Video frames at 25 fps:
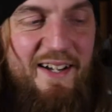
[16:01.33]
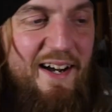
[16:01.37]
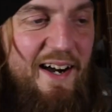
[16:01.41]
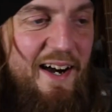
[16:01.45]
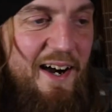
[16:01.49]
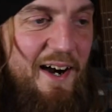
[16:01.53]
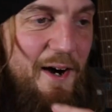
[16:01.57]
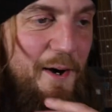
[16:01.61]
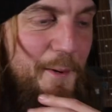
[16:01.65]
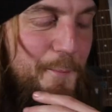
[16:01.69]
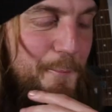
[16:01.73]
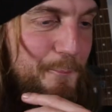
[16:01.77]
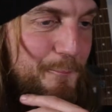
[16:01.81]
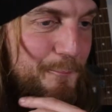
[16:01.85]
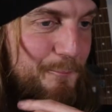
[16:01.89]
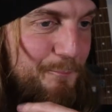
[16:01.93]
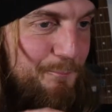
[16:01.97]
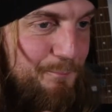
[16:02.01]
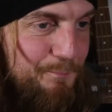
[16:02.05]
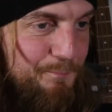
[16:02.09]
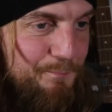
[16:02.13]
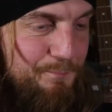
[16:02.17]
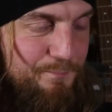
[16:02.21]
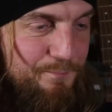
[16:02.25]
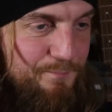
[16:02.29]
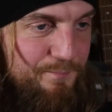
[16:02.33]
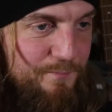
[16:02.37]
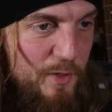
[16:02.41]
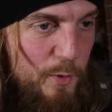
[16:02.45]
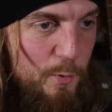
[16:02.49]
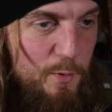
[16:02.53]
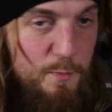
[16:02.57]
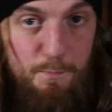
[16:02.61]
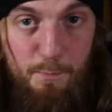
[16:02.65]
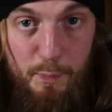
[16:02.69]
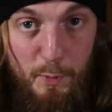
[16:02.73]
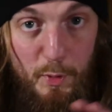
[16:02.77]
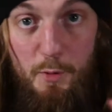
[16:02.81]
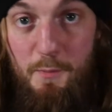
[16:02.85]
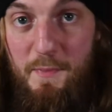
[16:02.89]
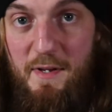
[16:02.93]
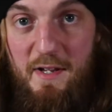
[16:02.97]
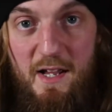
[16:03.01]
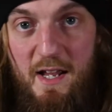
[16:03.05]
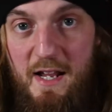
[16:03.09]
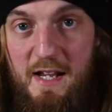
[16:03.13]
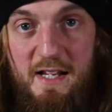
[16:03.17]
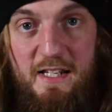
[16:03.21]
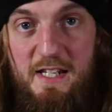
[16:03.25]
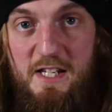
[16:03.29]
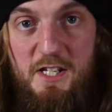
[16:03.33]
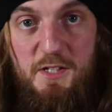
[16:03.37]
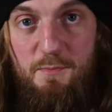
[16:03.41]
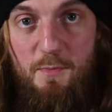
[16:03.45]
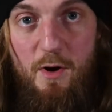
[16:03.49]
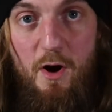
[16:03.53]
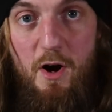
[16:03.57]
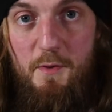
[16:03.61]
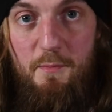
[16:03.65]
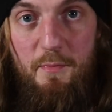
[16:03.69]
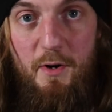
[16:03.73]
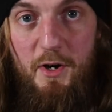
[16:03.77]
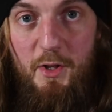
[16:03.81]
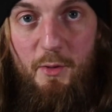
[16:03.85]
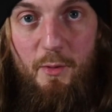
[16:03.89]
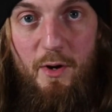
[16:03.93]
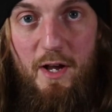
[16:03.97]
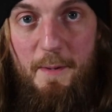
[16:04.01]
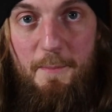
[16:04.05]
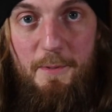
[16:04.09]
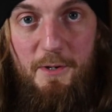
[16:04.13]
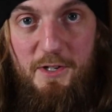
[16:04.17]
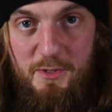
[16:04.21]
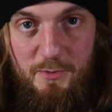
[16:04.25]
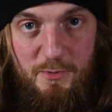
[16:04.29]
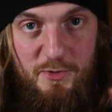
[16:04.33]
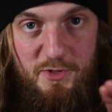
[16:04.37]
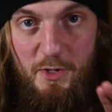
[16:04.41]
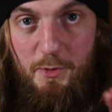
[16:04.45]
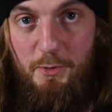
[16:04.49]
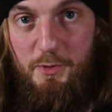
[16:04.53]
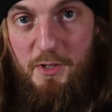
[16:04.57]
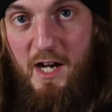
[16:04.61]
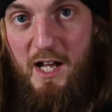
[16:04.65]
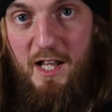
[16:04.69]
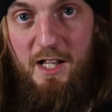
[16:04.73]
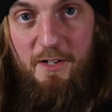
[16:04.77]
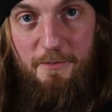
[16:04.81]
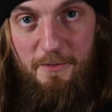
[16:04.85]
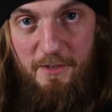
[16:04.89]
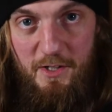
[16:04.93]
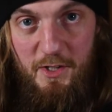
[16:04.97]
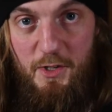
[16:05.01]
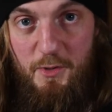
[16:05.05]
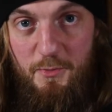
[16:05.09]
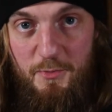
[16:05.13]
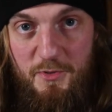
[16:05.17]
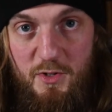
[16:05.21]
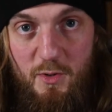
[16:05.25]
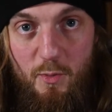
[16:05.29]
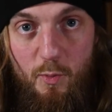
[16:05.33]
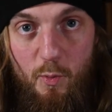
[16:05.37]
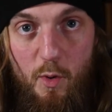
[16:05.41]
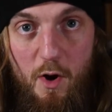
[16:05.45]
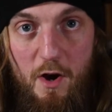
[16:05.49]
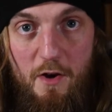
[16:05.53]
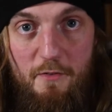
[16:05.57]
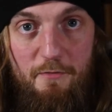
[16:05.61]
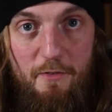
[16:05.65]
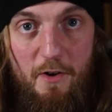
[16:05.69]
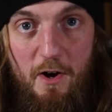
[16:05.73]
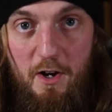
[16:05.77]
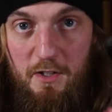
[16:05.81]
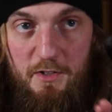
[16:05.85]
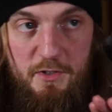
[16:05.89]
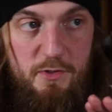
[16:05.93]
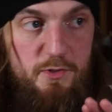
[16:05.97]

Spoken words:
it blew Inky's mind, by the way, because it was so colourful and it was on white vinyl.